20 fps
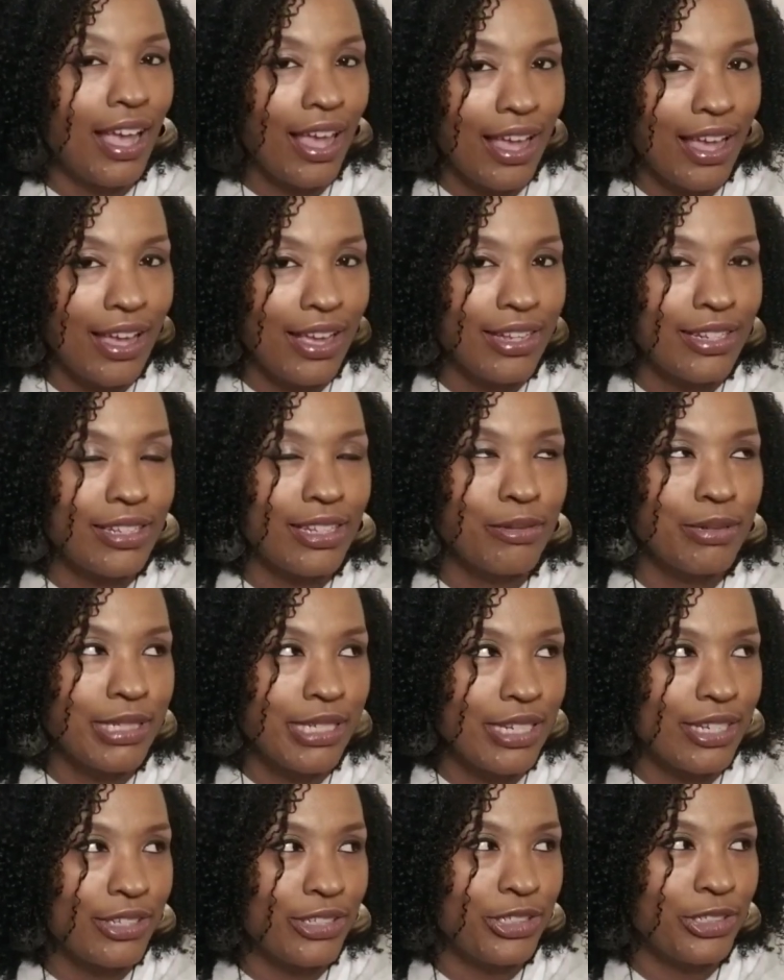And let me
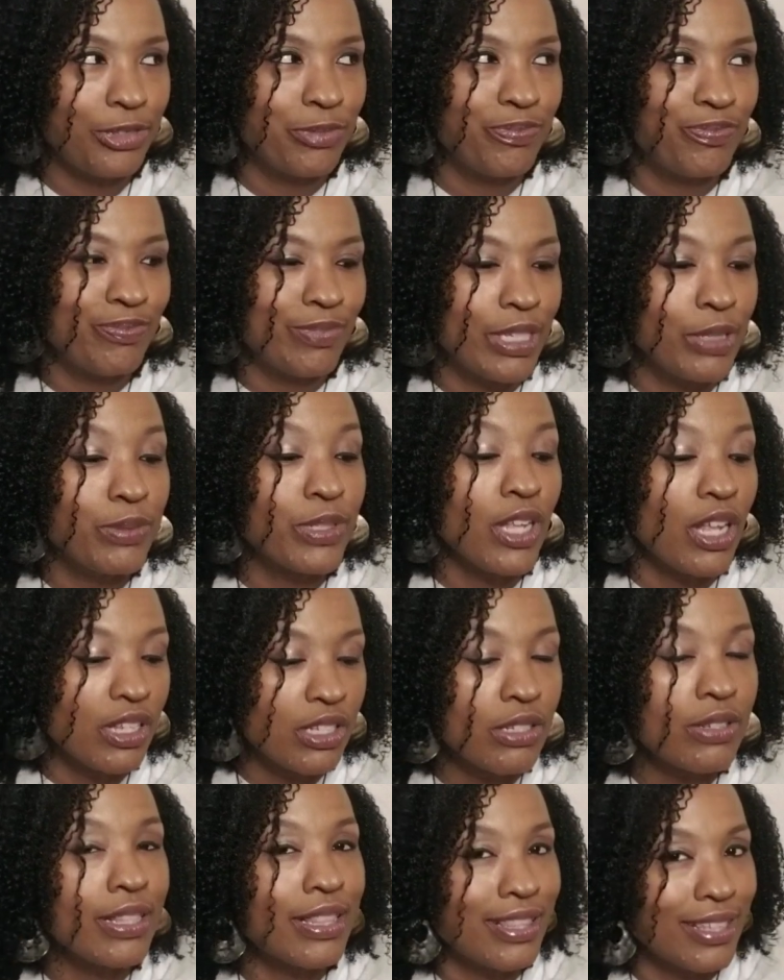tell you, it was
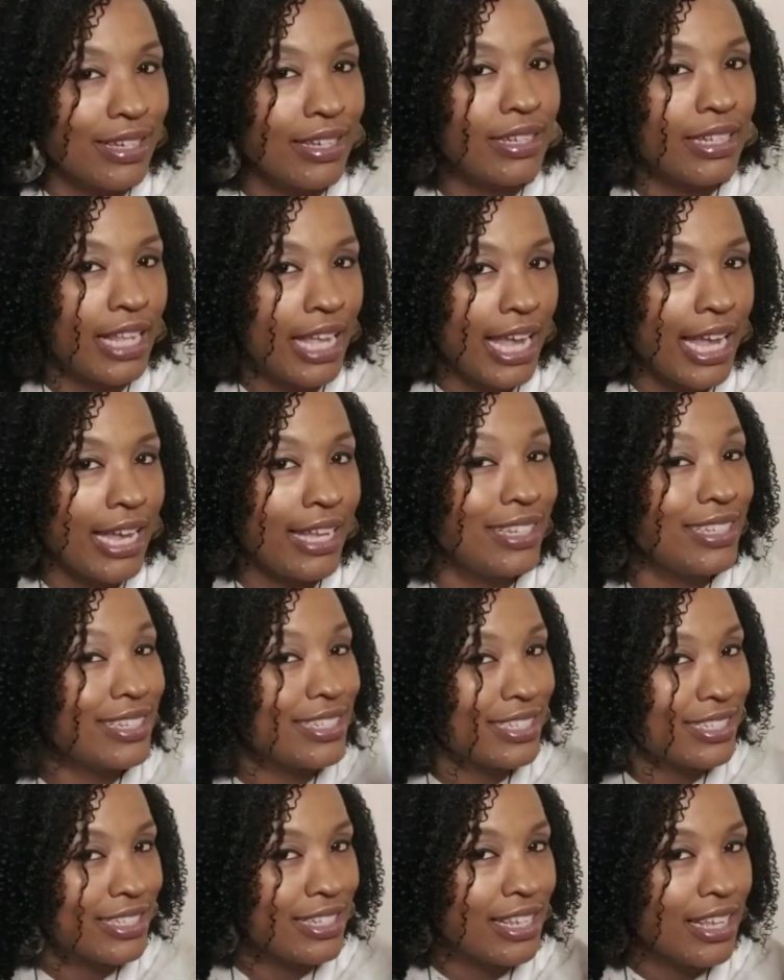also a thing in the
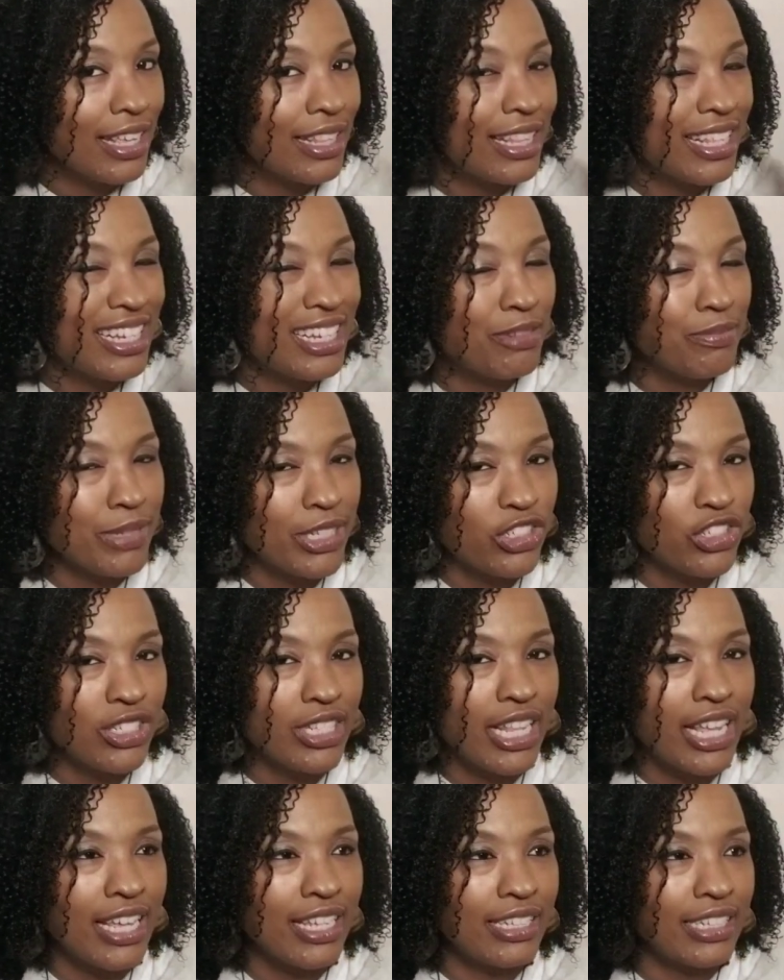80s. They didn't
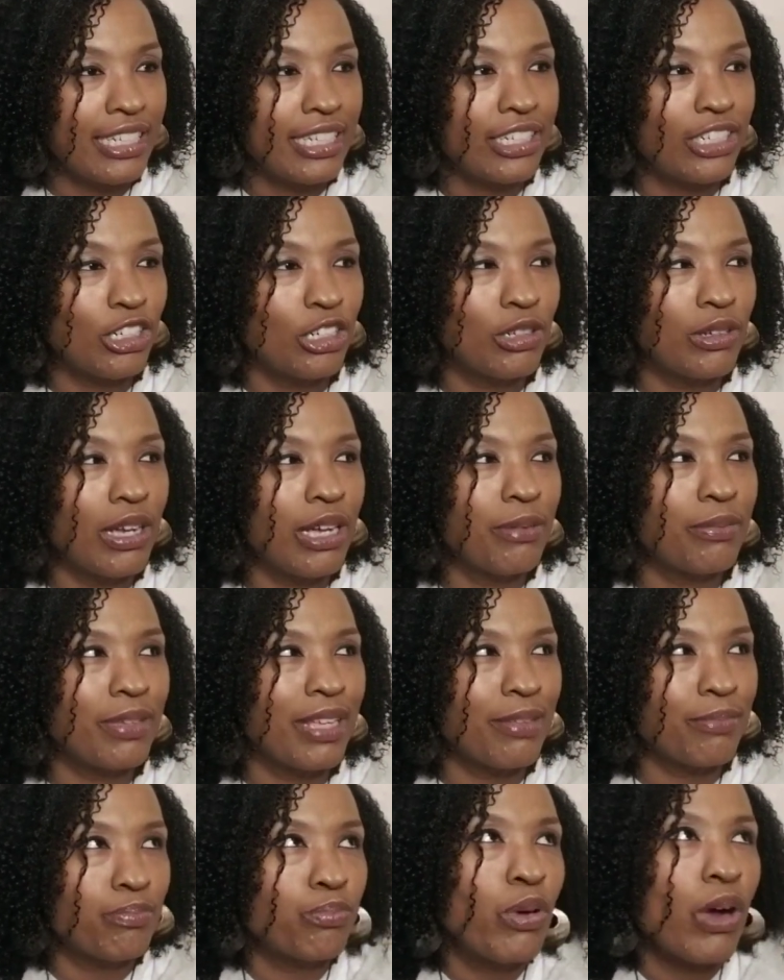mention that here.
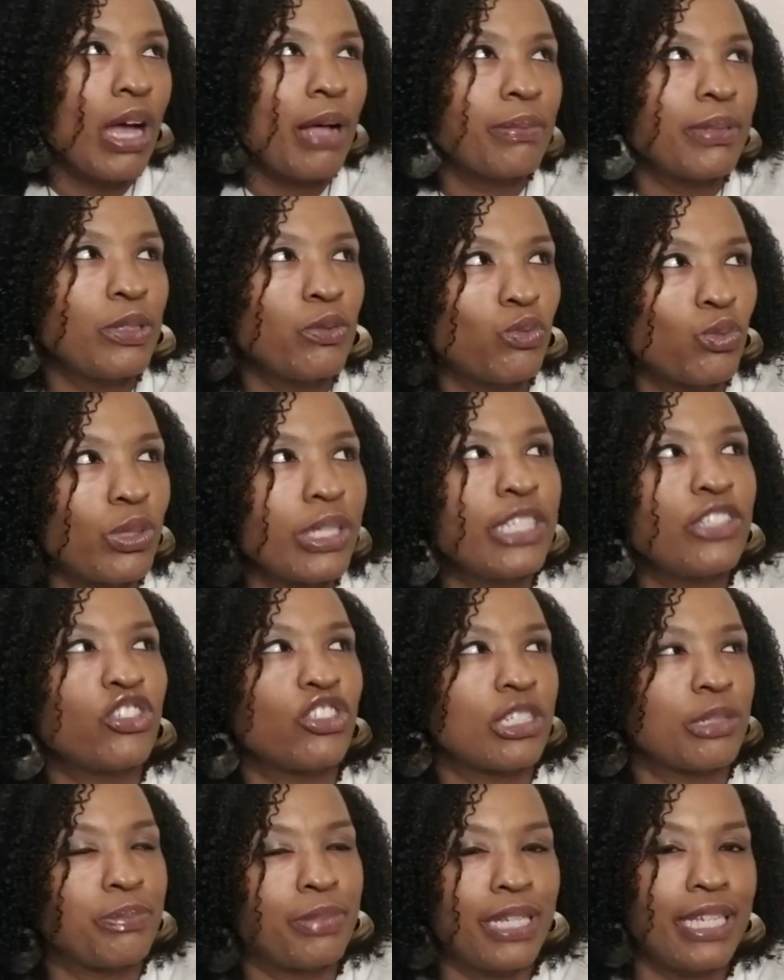It probably
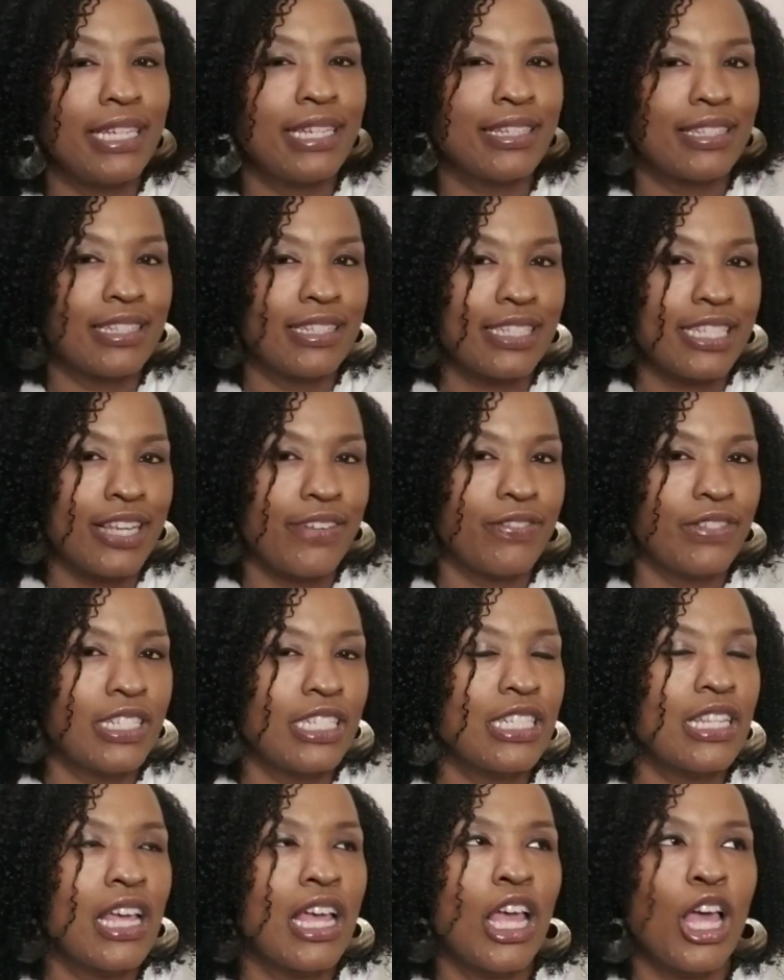reached a peak in the
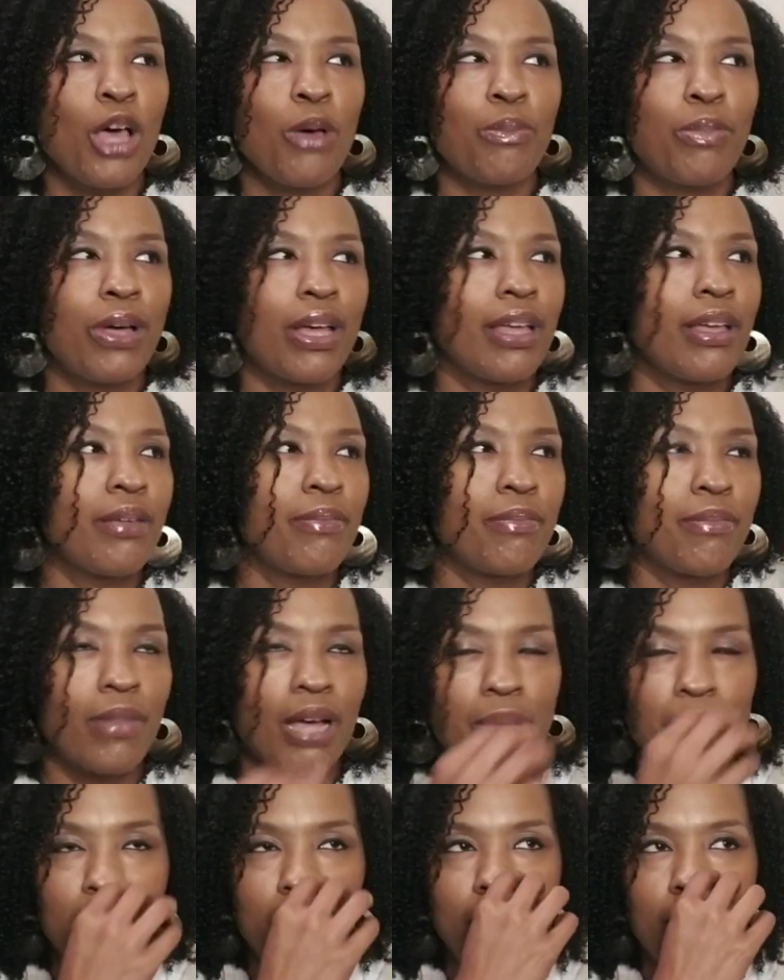70s, but
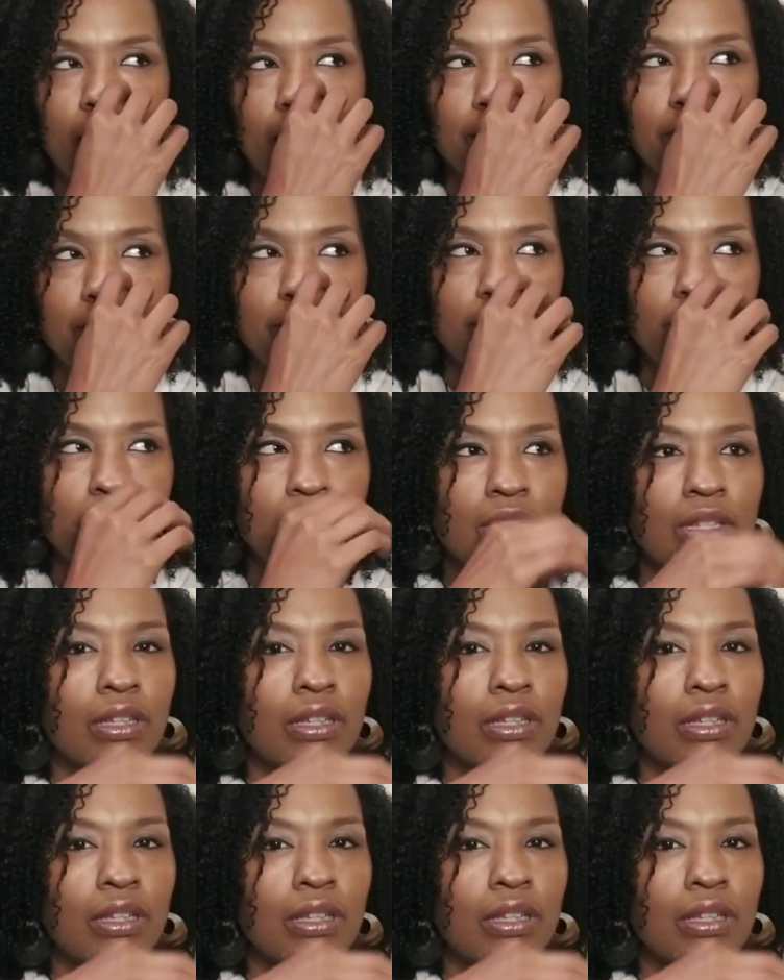my mom